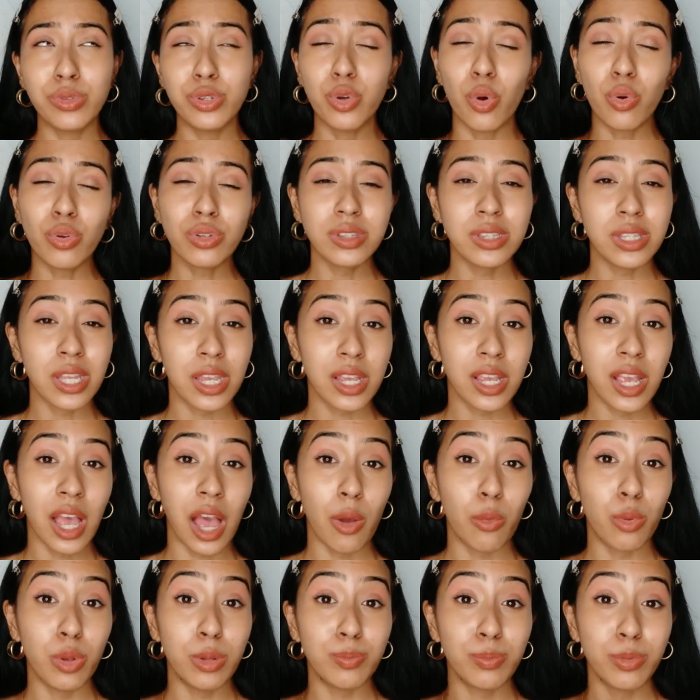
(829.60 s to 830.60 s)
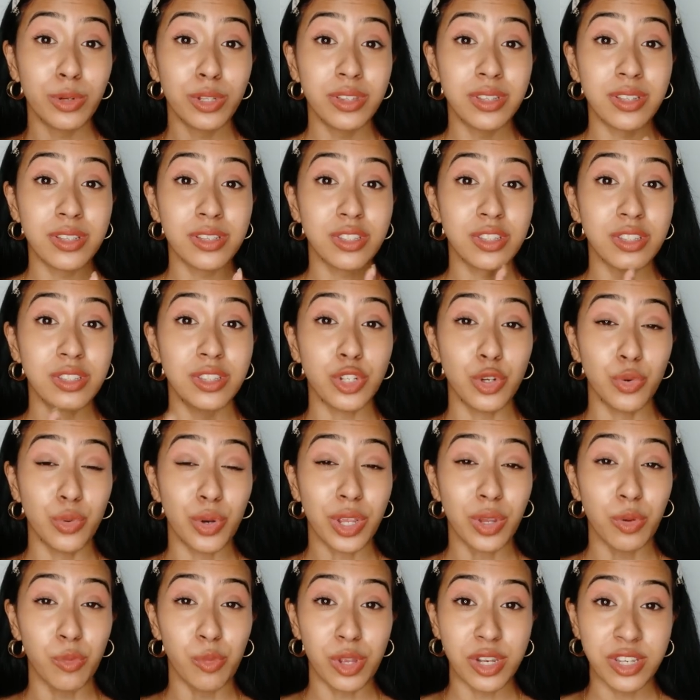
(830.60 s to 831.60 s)
don't think I will put this
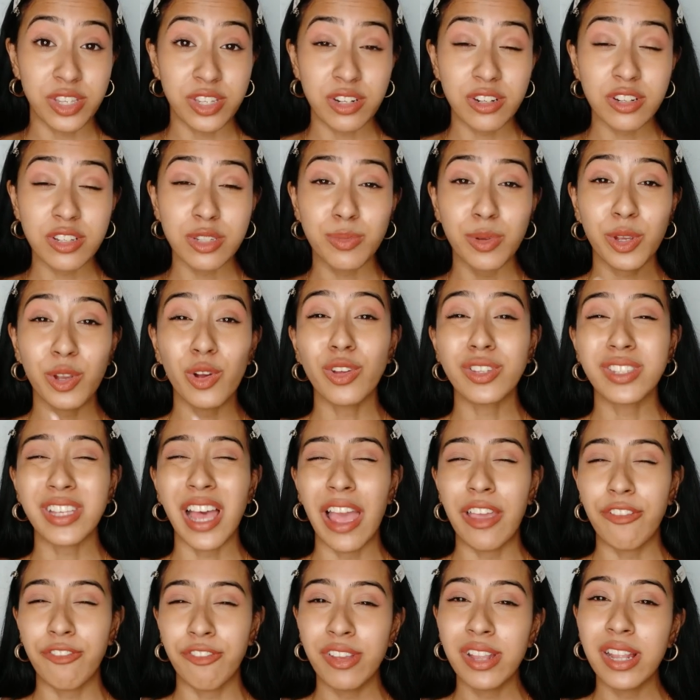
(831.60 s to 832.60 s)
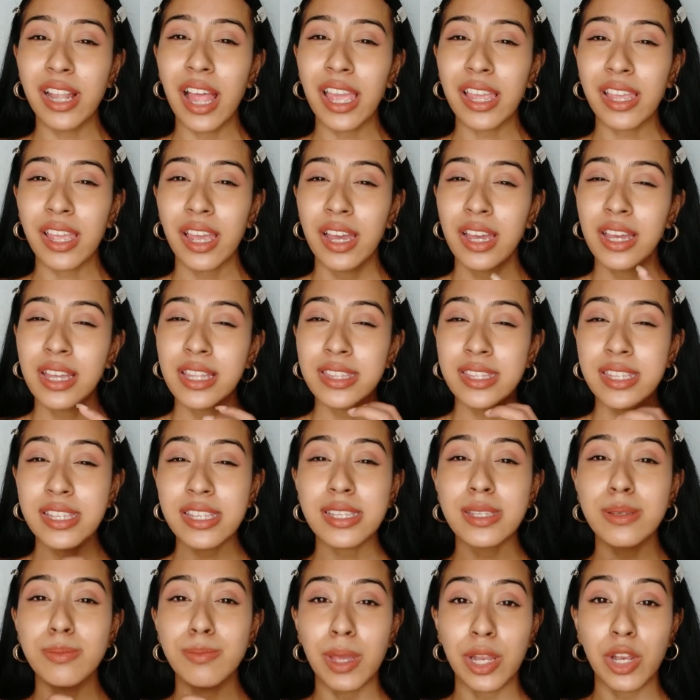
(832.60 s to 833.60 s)
during winters because I feel like
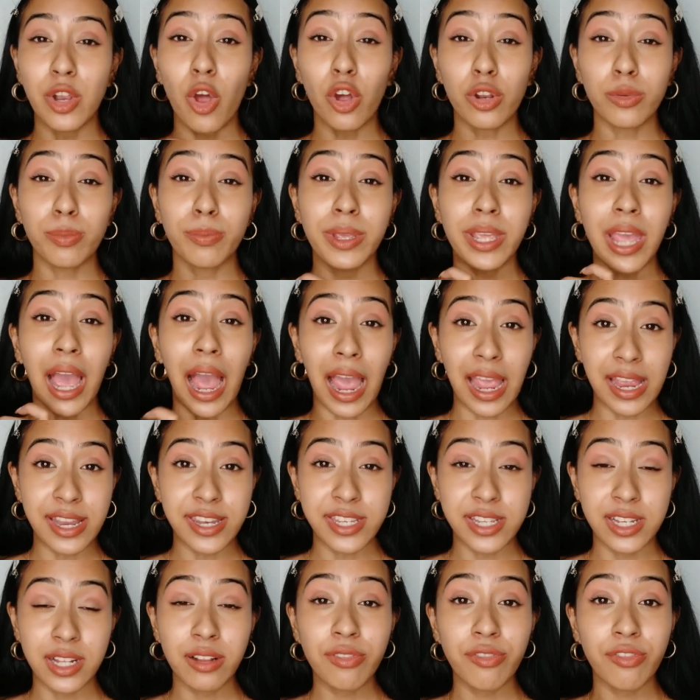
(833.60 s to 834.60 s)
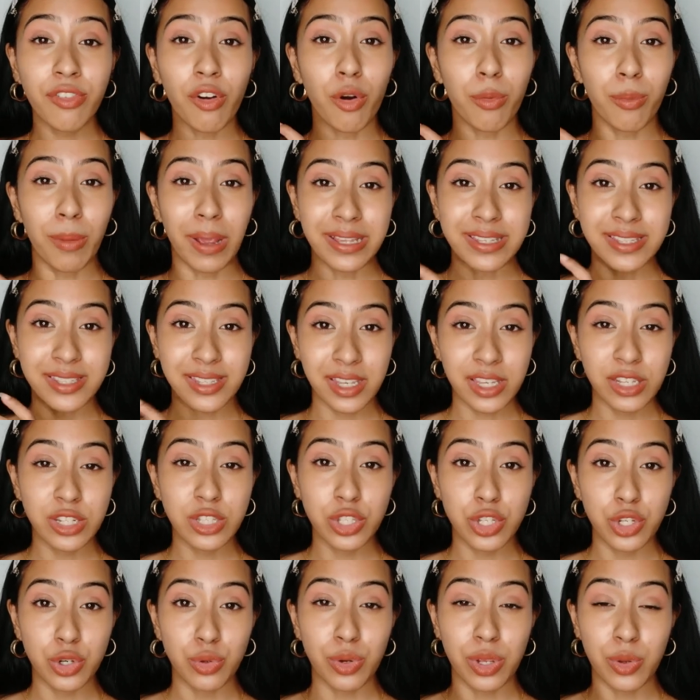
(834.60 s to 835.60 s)
this may not be ideal for my
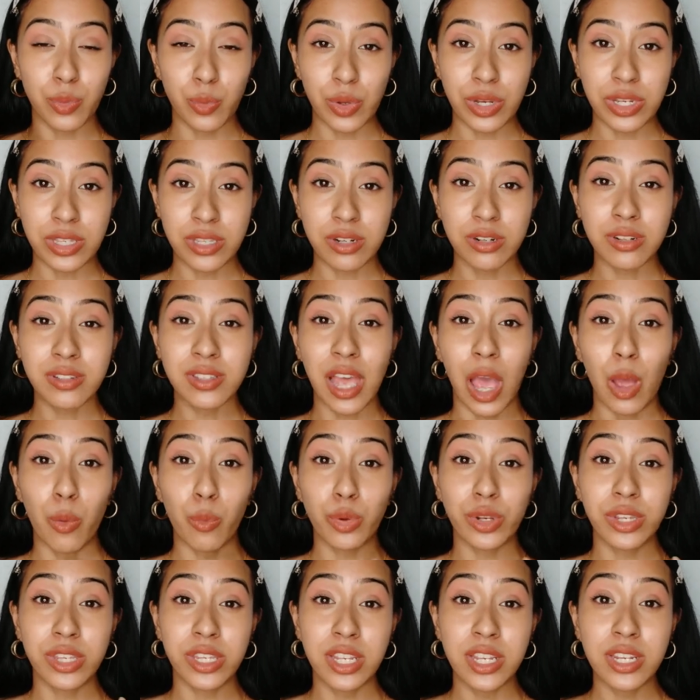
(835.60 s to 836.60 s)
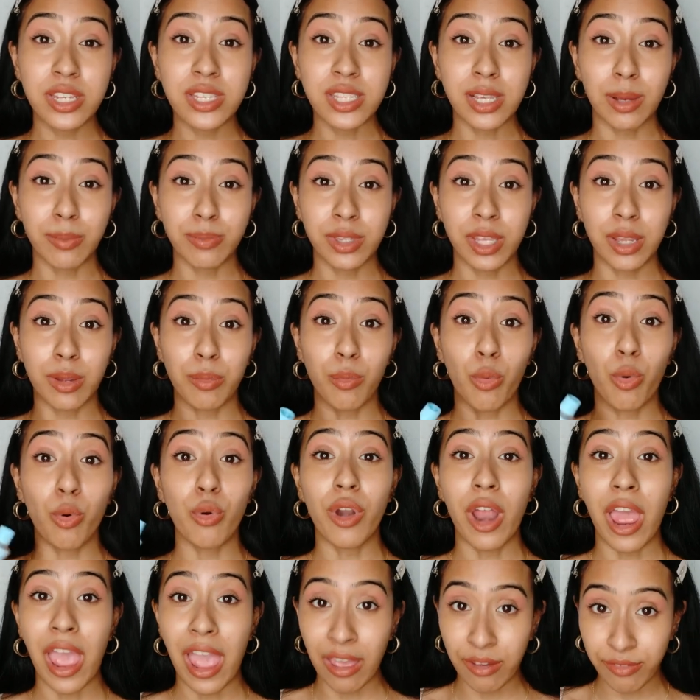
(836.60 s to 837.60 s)
skin during winters. I would need something
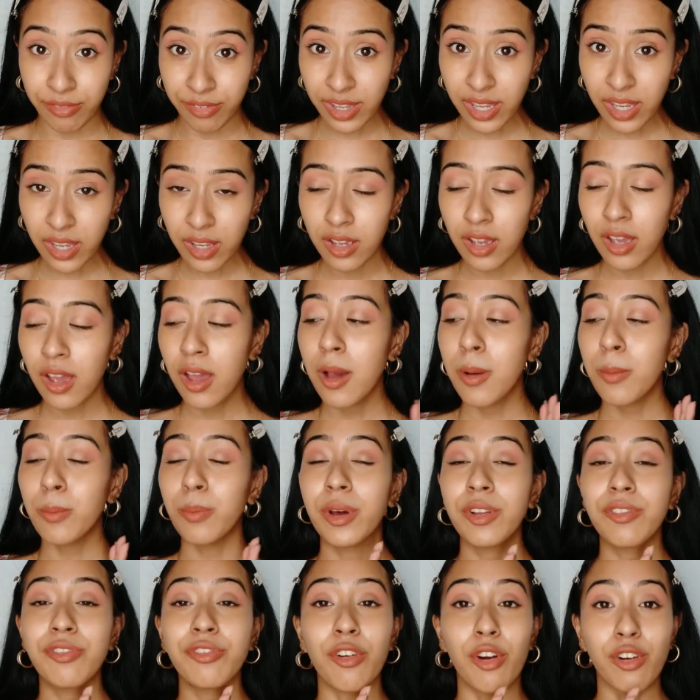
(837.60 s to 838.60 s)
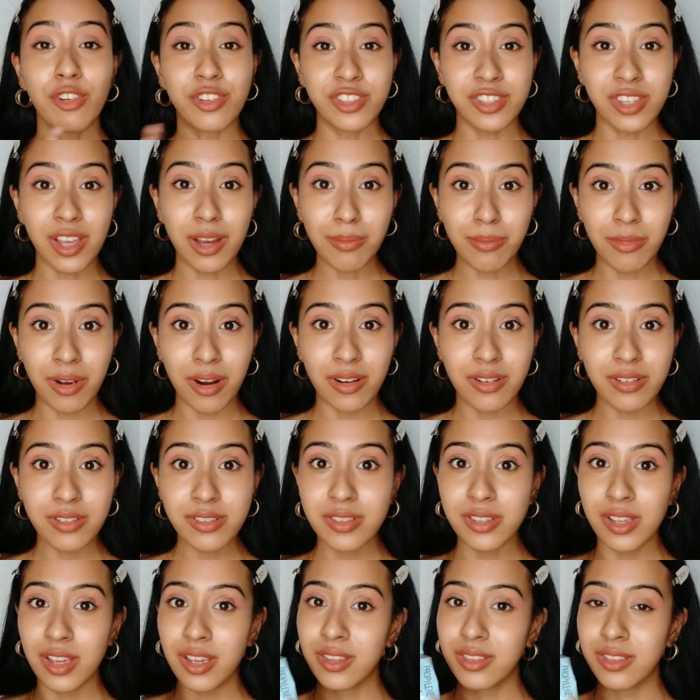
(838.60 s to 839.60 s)
more heavy, but for summers
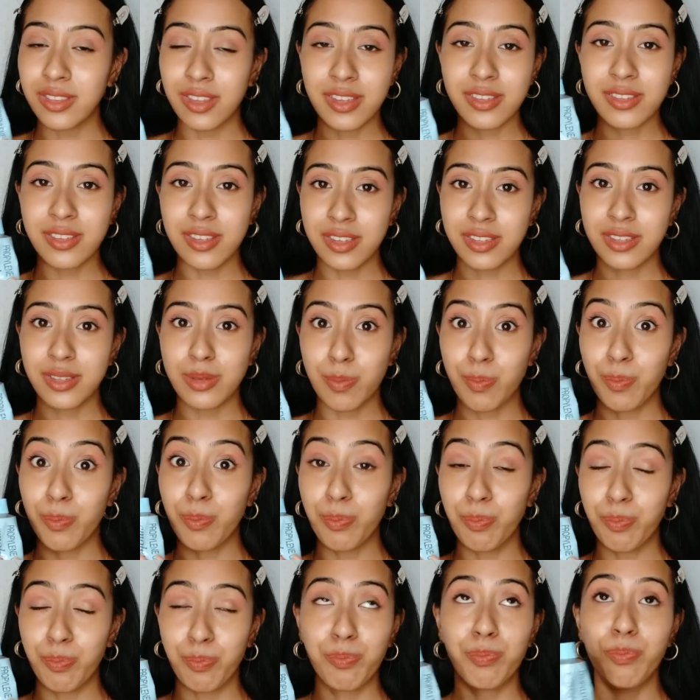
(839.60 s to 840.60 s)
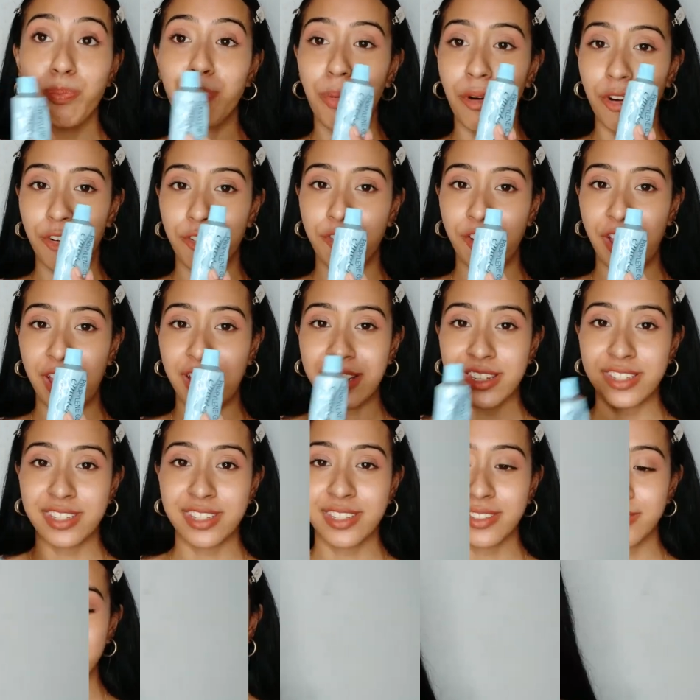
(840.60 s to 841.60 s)
this is perfect.
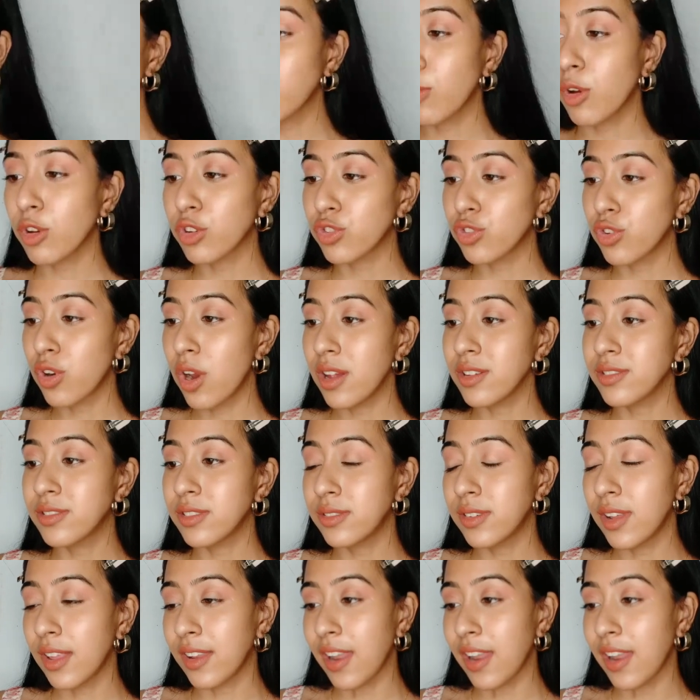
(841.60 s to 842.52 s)
So the next moisturizer